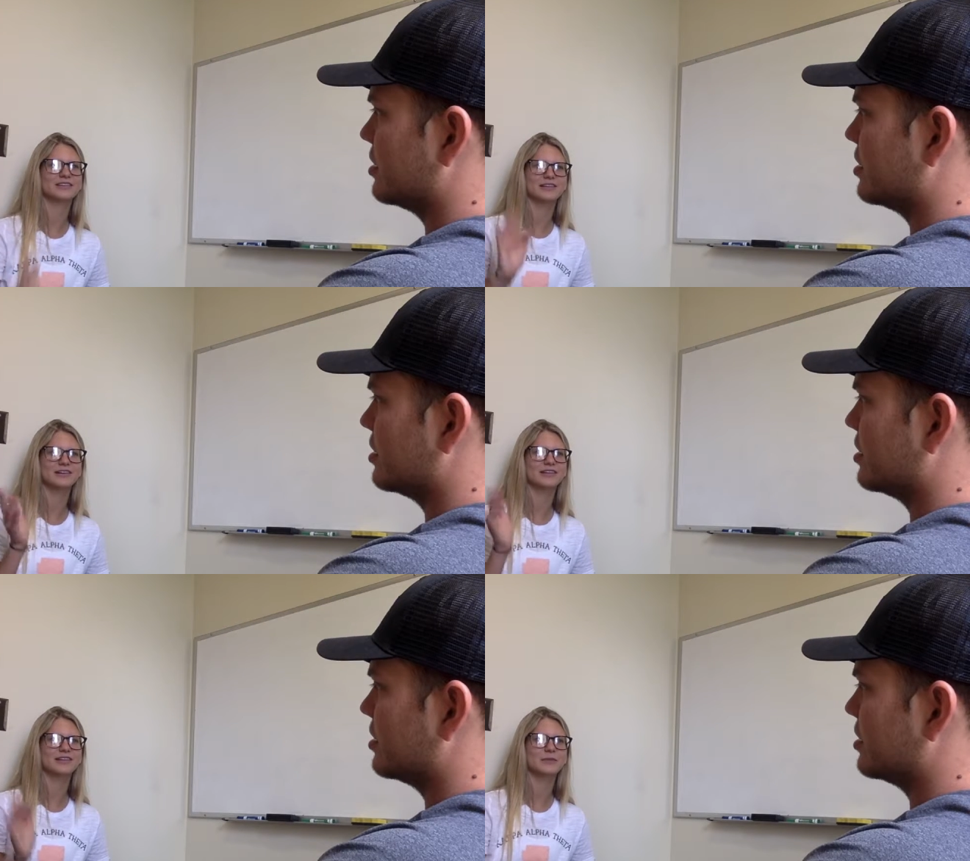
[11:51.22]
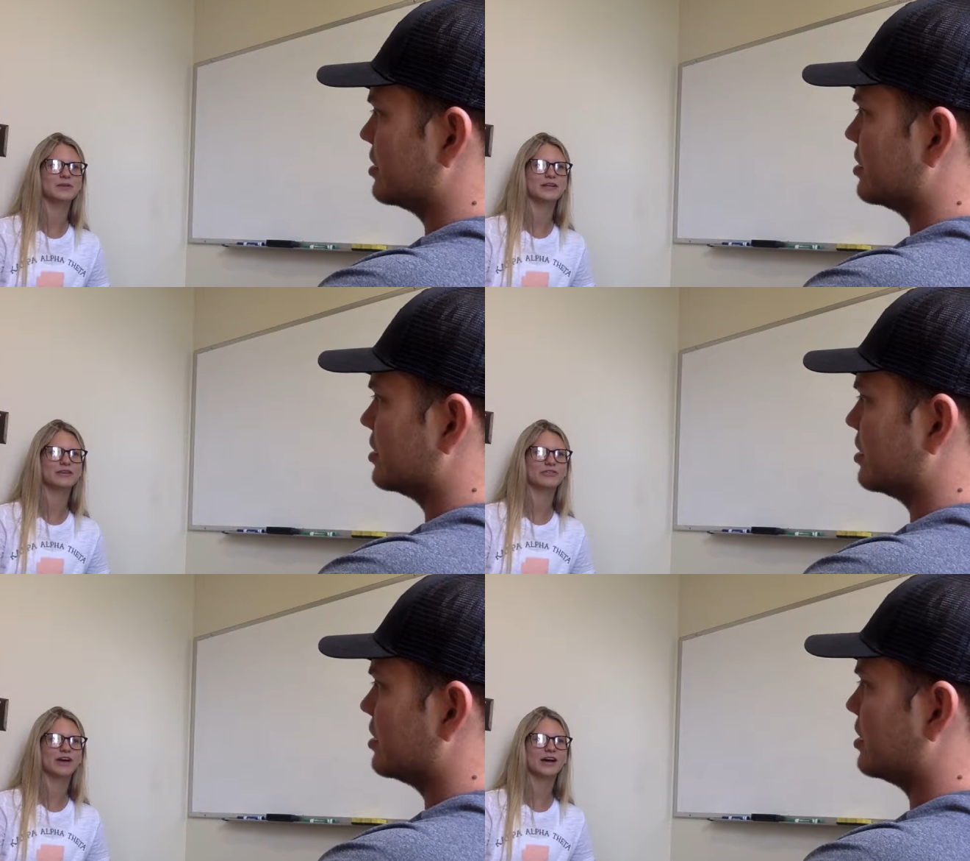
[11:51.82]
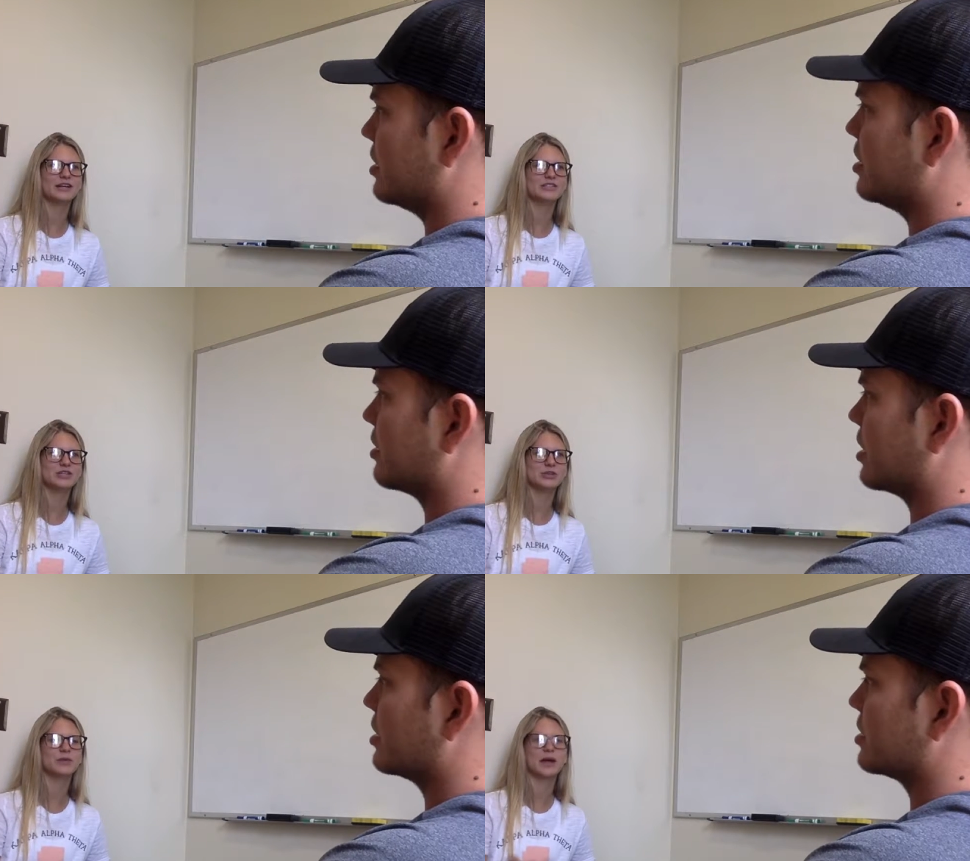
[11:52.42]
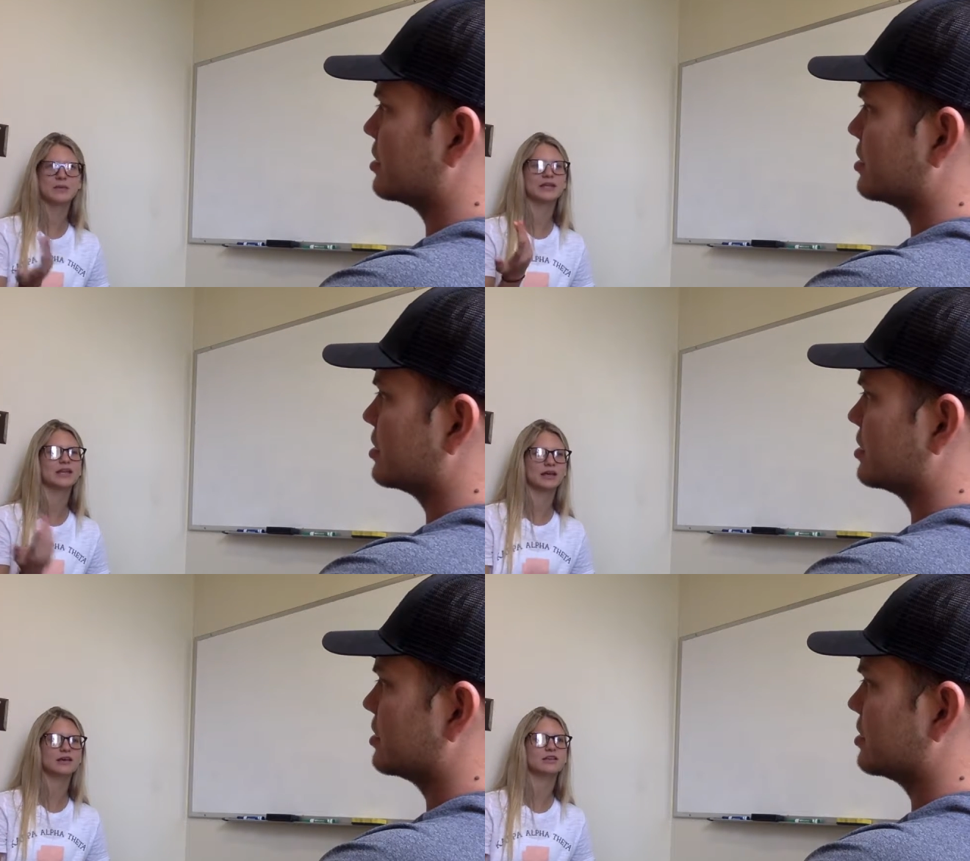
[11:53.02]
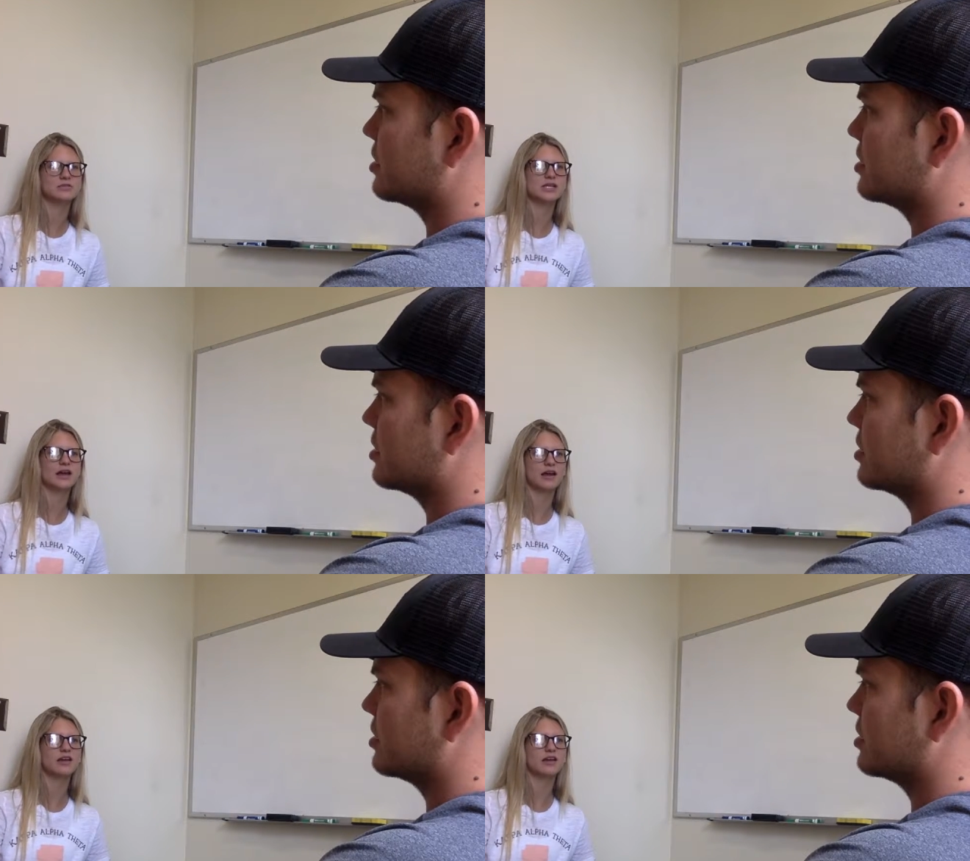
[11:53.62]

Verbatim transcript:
Speaker 1: the limited variety too. Okay. But I mean like you said,